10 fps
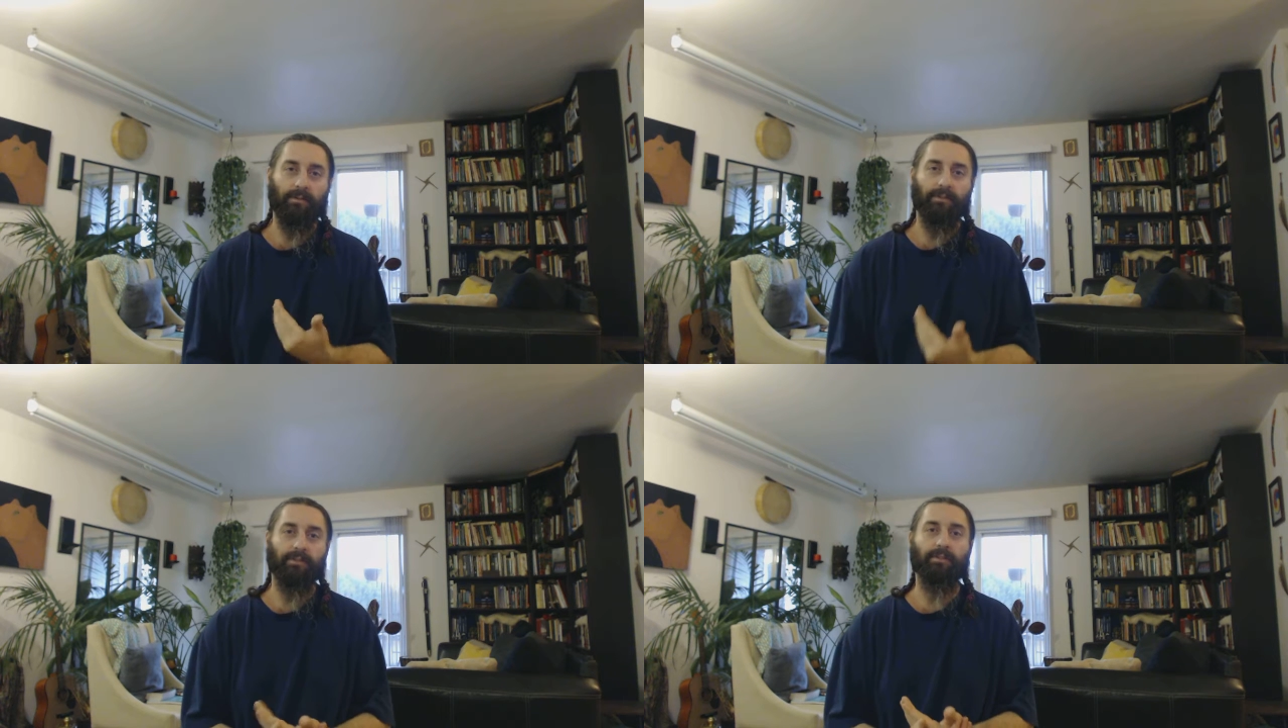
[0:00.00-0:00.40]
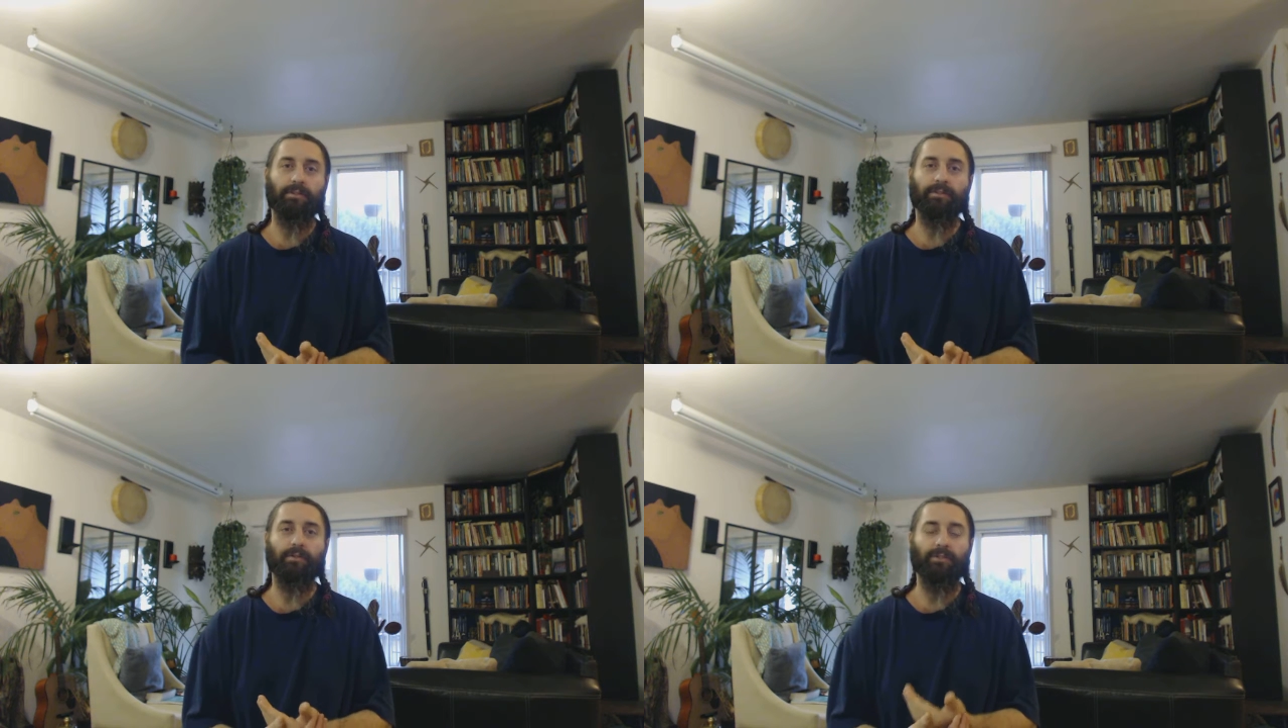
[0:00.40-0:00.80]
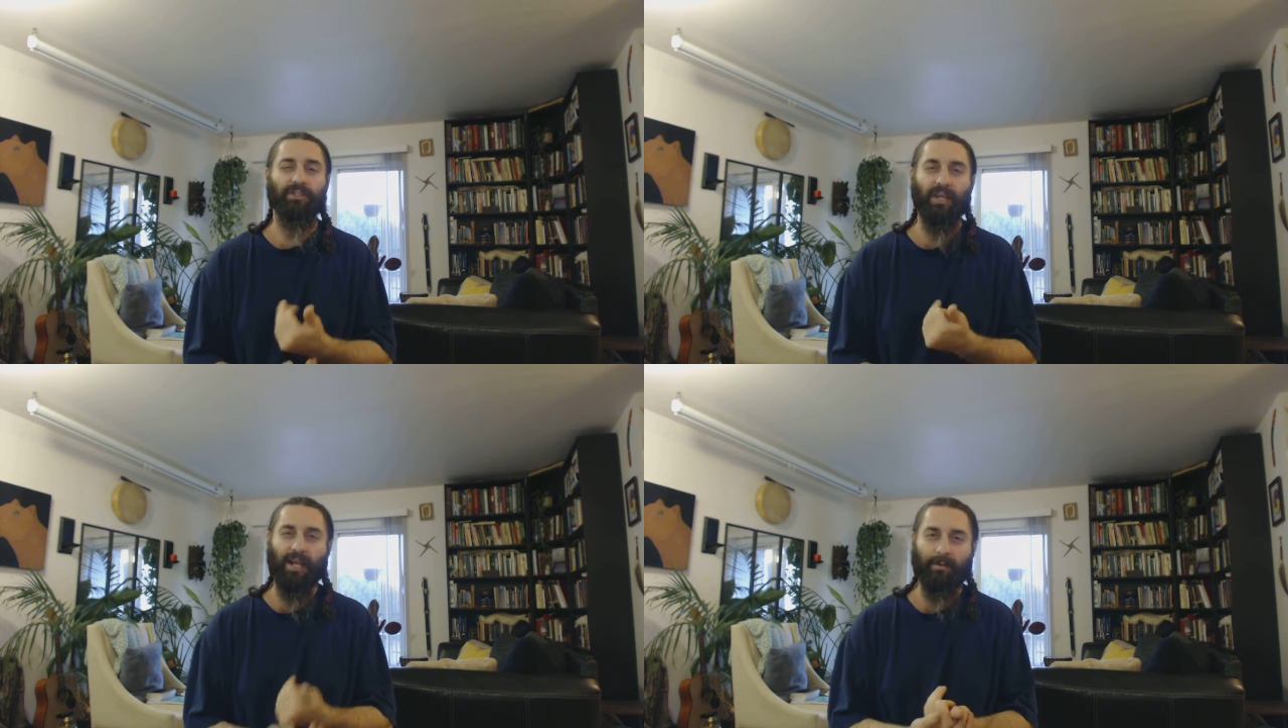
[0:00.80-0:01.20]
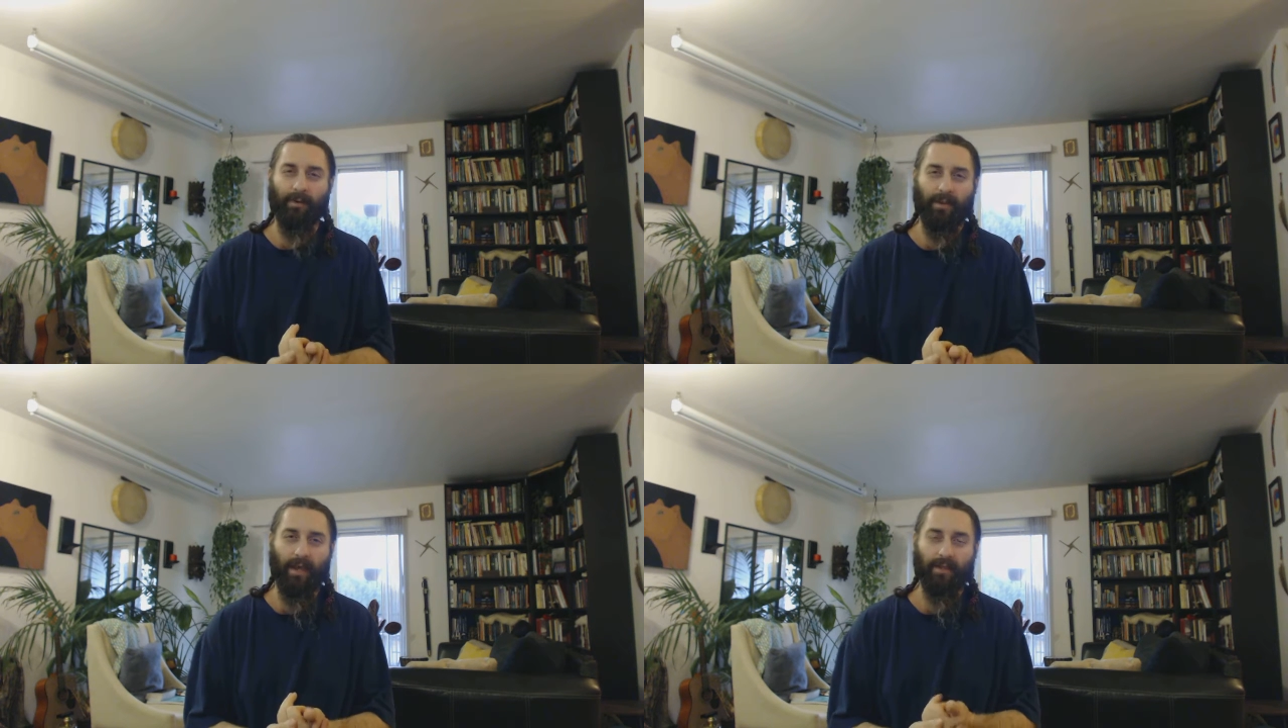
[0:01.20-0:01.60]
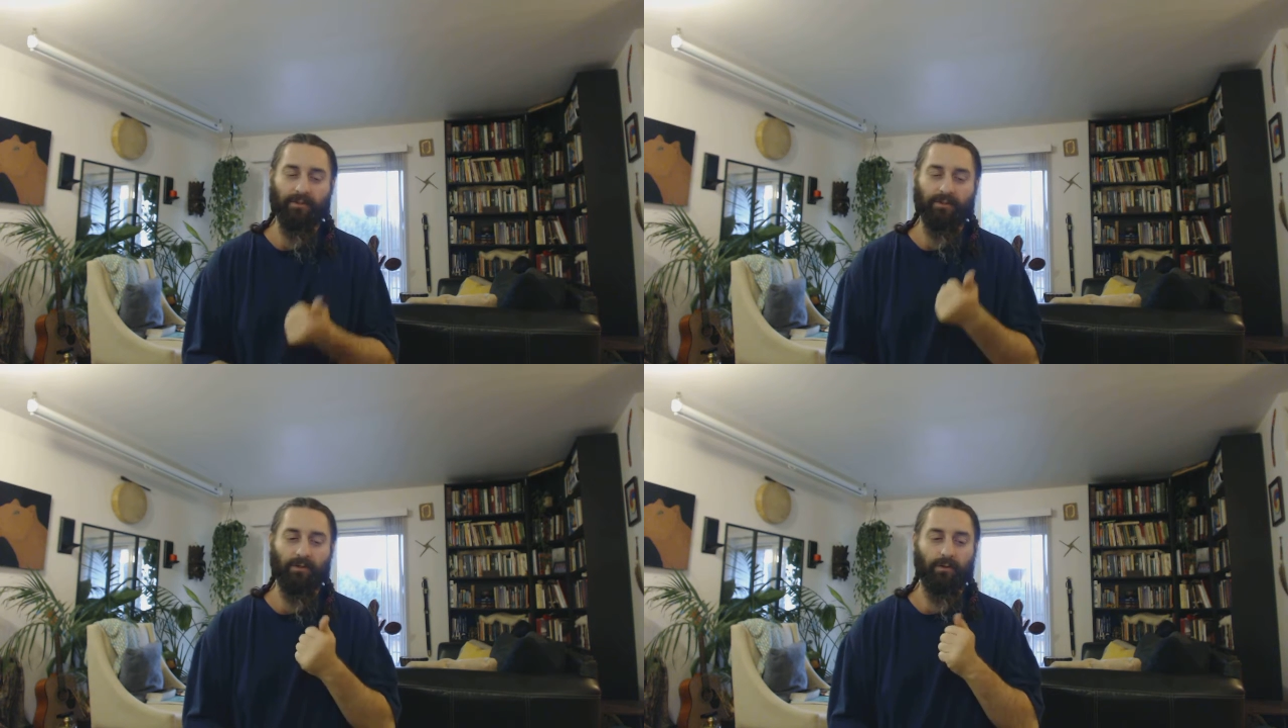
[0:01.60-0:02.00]
There's no shame in that.
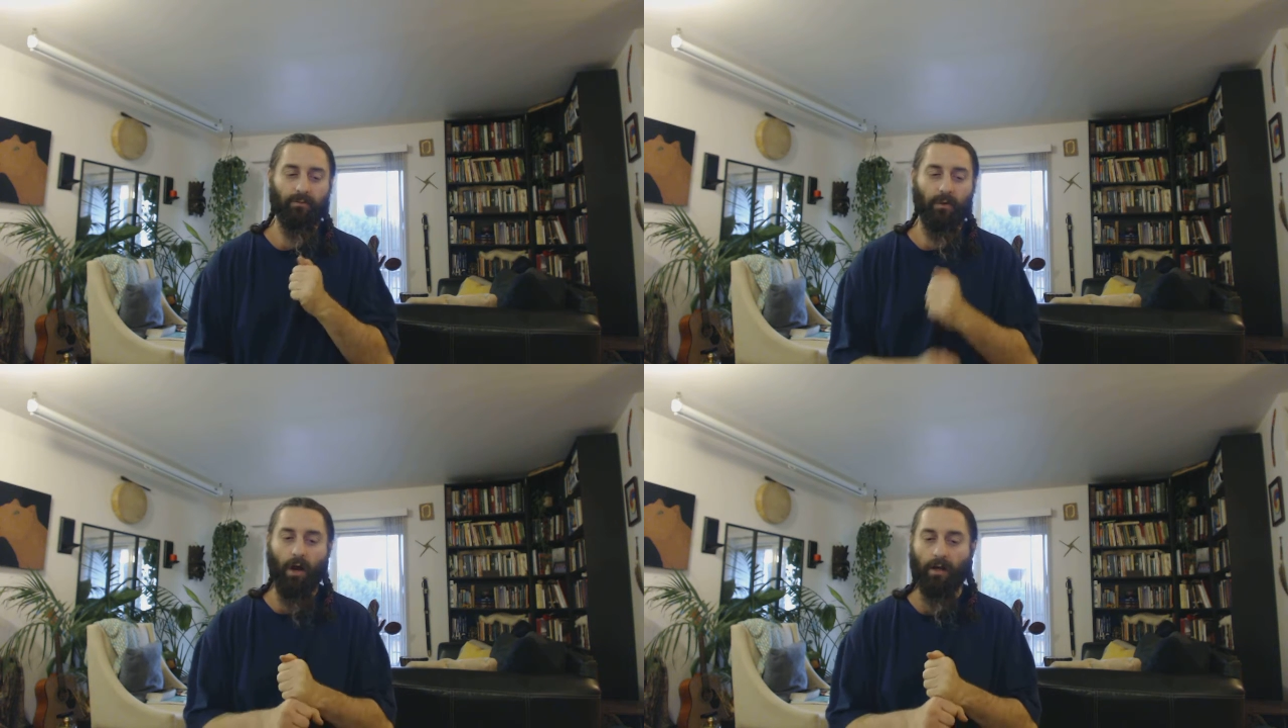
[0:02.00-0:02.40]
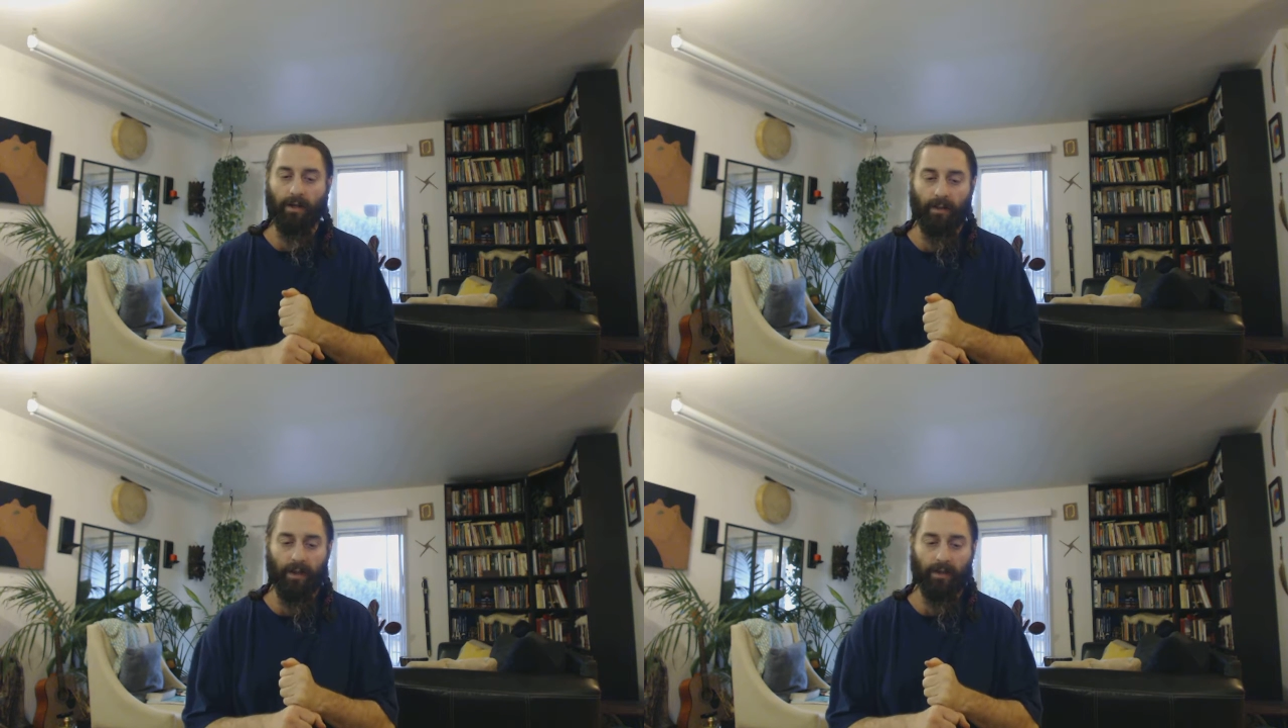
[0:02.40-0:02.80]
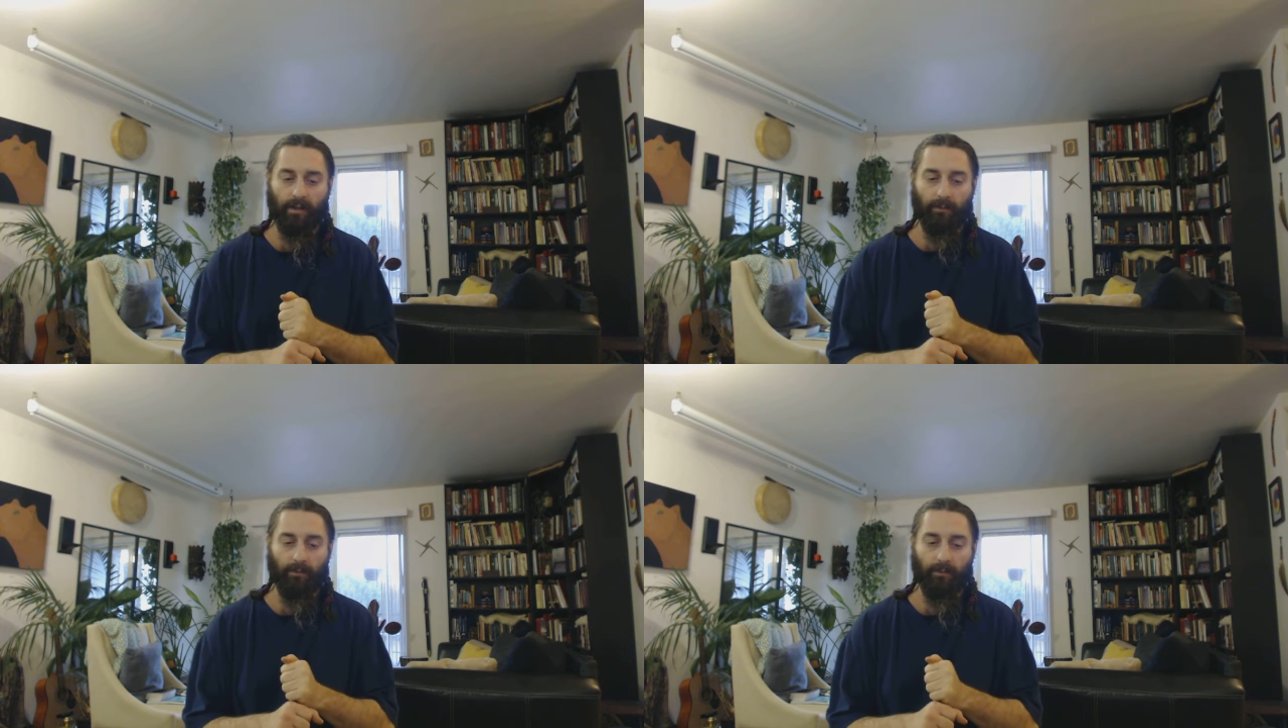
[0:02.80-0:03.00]
There's no wrong in that.